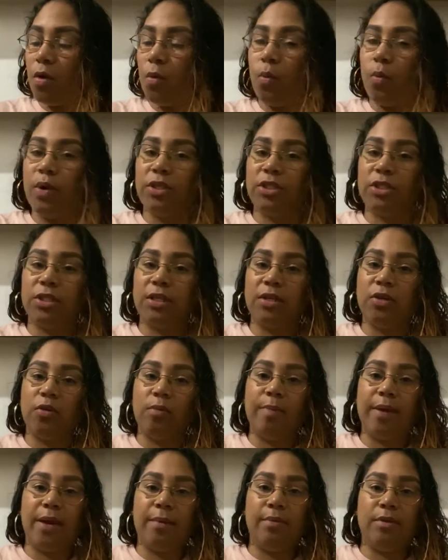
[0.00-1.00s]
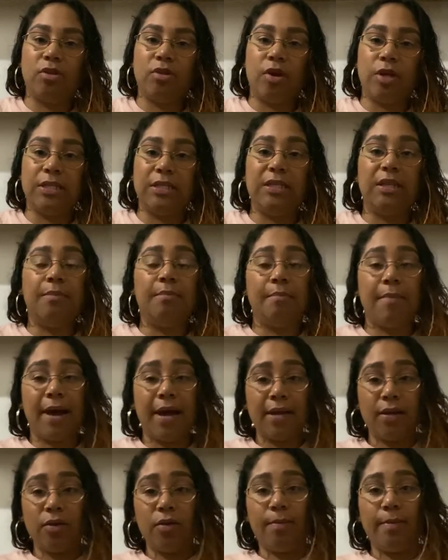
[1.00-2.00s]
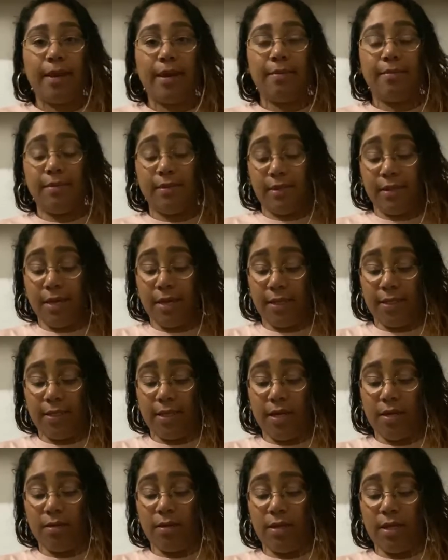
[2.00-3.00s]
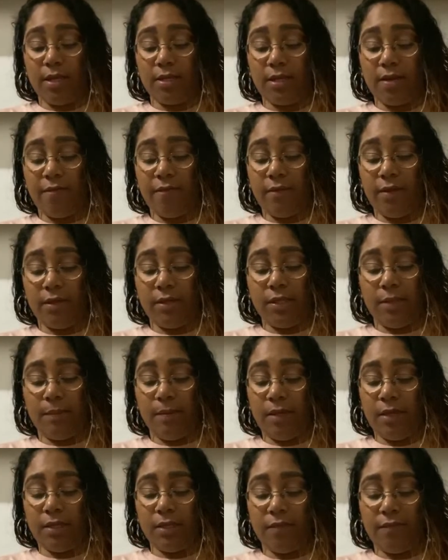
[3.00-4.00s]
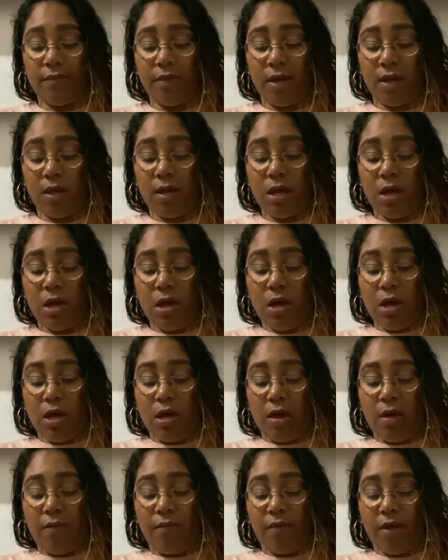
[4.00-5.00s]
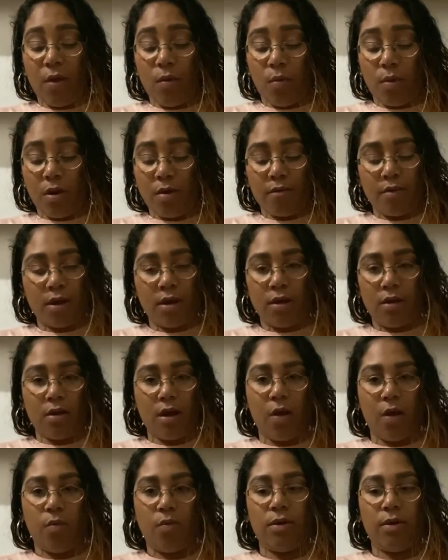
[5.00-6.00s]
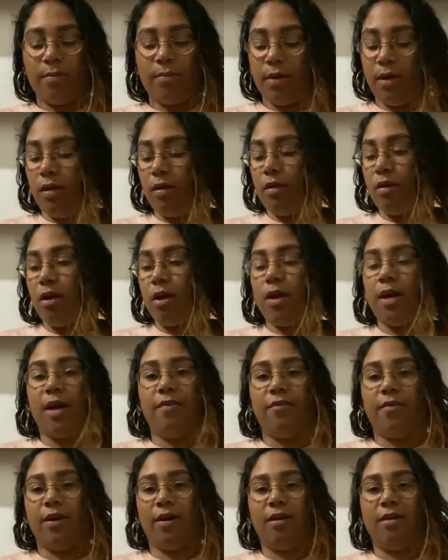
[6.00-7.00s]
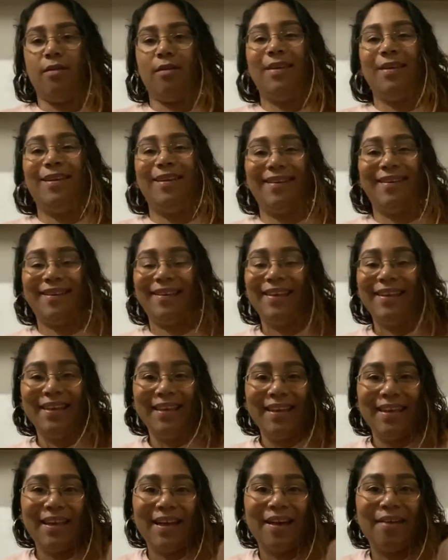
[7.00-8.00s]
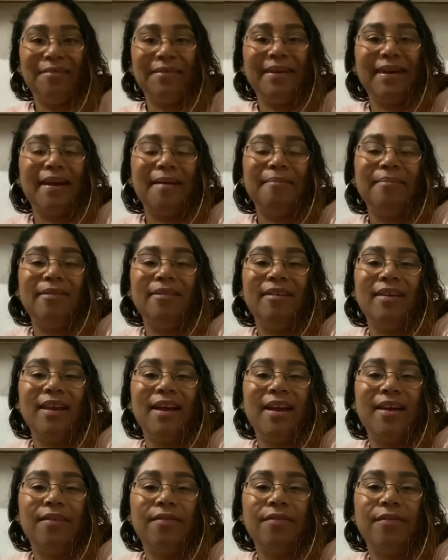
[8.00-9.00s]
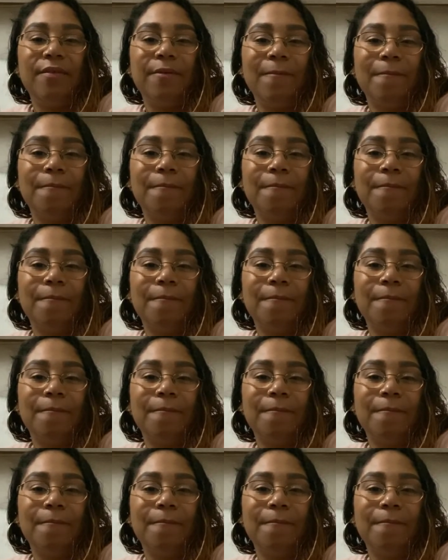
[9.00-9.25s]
which little babies are asleep? My little babies, yes, they're definitely asleep because if they weren't, I wouldn't be on live right now. I would not be on live.